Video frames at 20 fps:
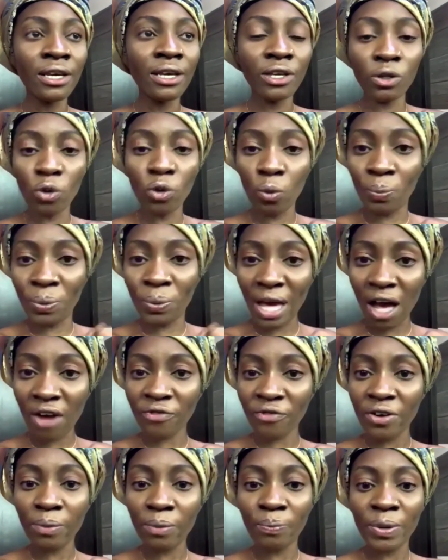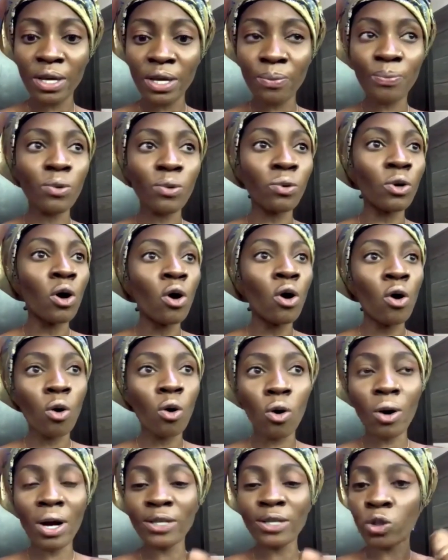Biafran people
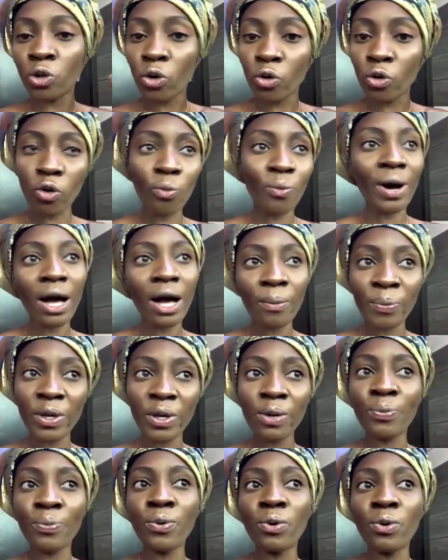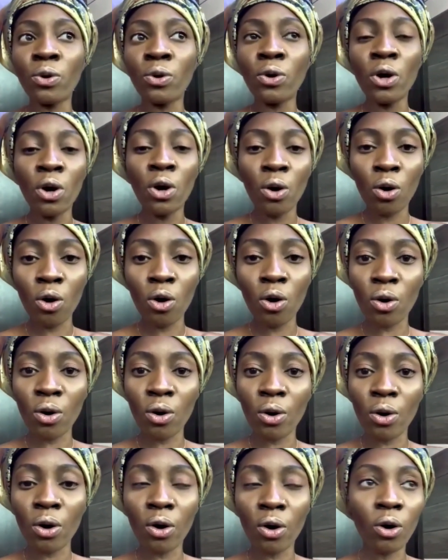or as Yoruba people
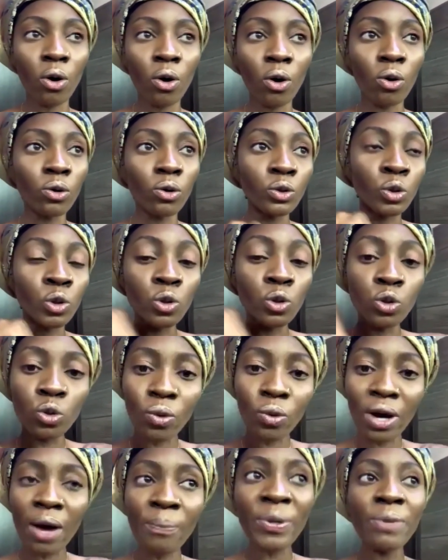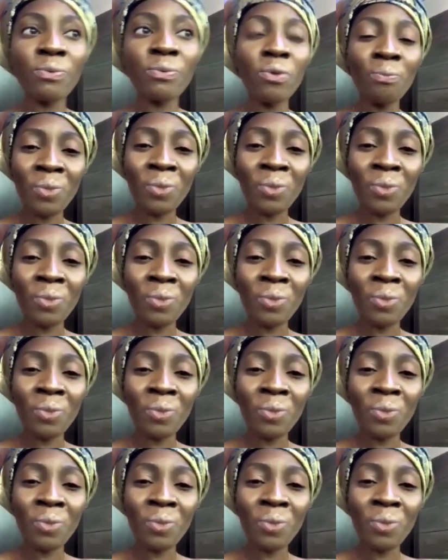or Dudua people,